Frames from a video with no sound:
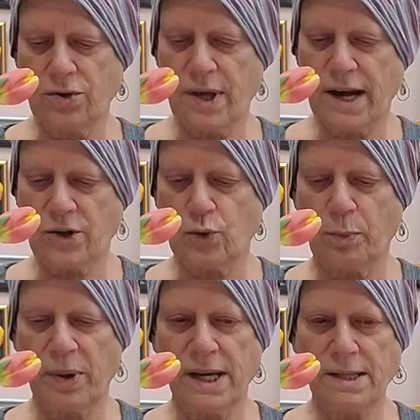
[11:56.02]
the actual
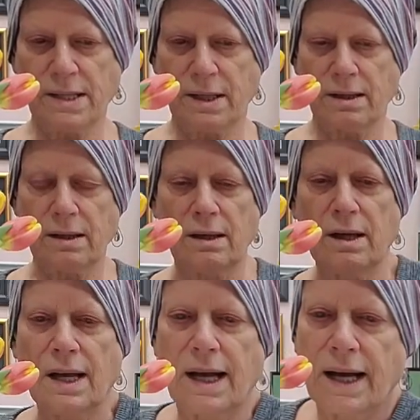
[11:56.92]
painting,
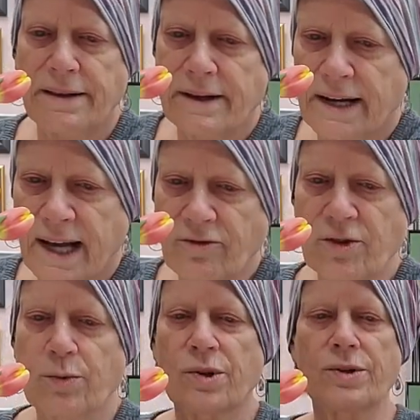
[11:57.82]
and then
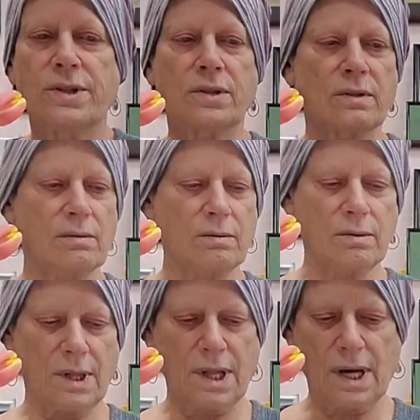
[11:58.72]
afterwards
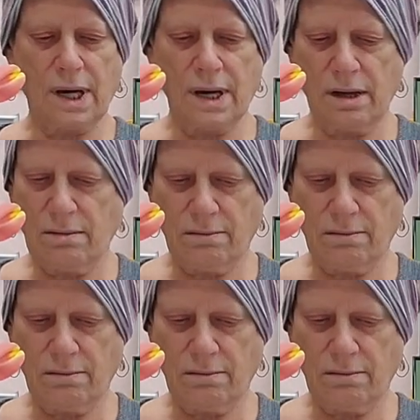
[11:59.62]
I